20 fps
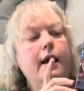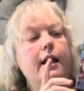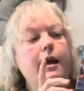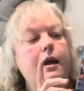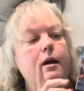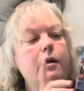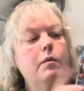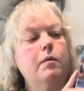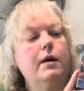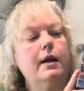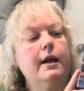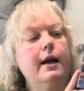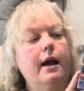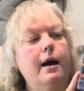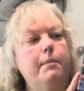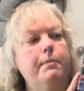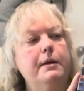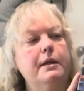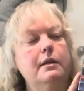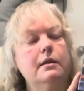and what
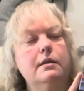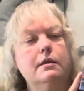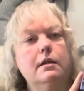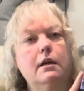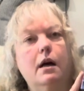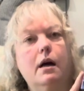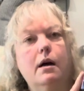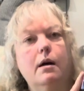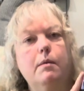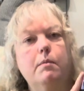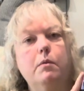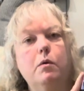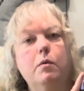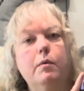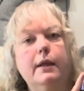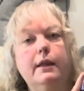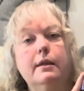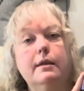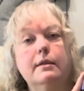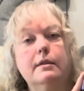happens
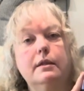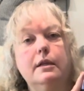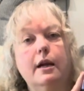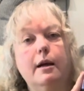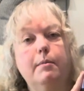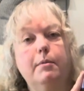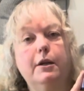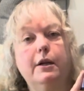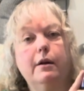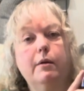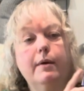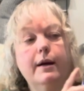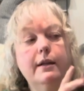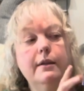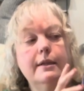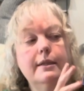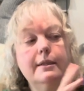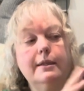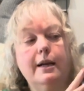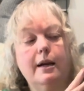with this table and around
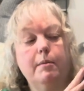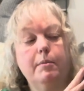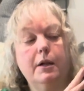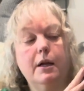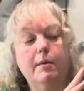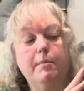this table.